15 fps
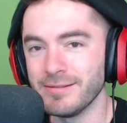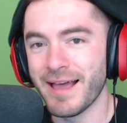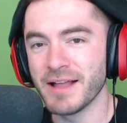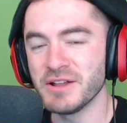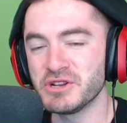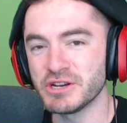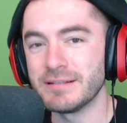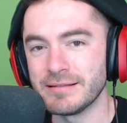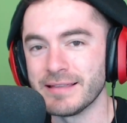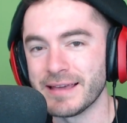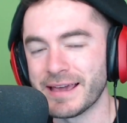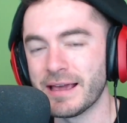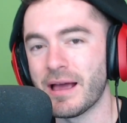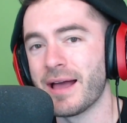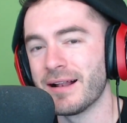
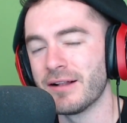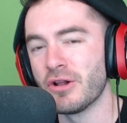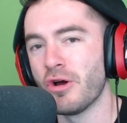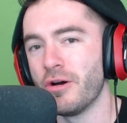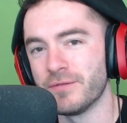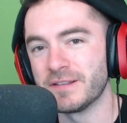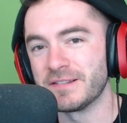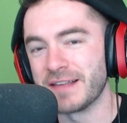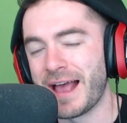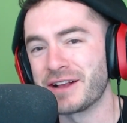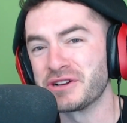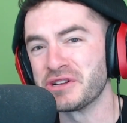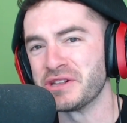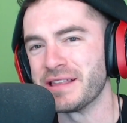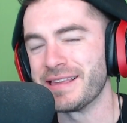allegedly, I don't know if it's
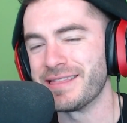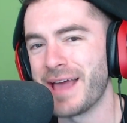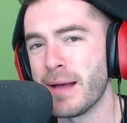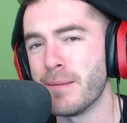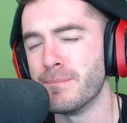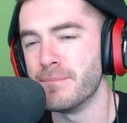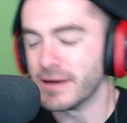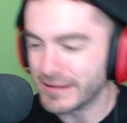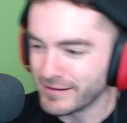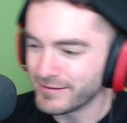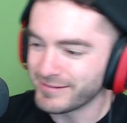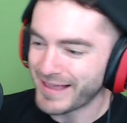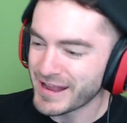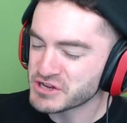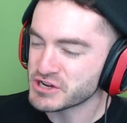actually them, but
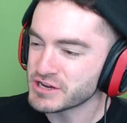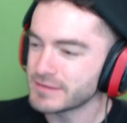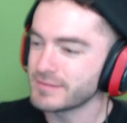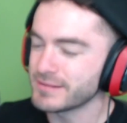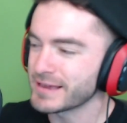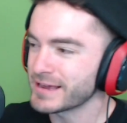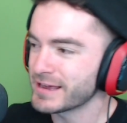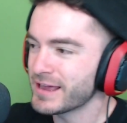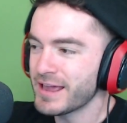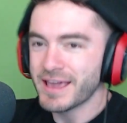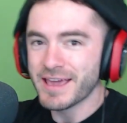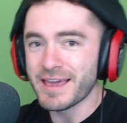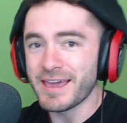allegedly,